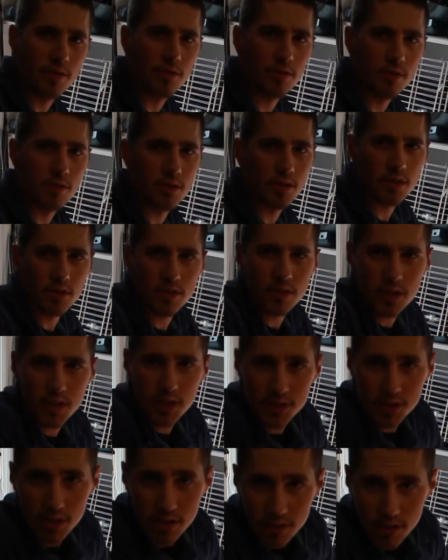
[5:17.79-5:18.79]
You
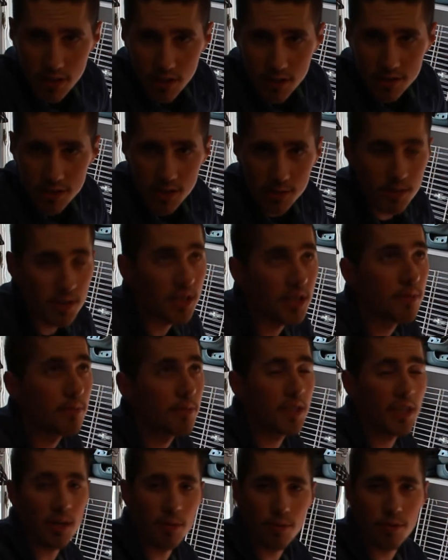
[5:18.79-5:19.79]
guys are having a hard time
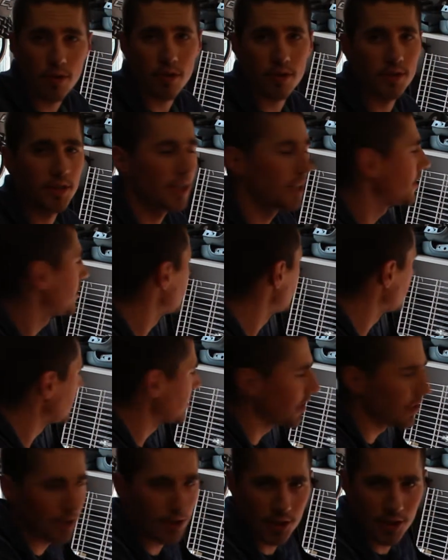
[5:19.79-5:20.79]
seeing me, I apologize. The
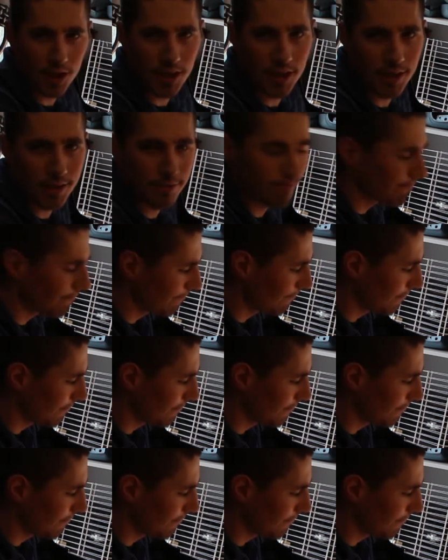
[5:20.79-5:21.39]
sun's shining.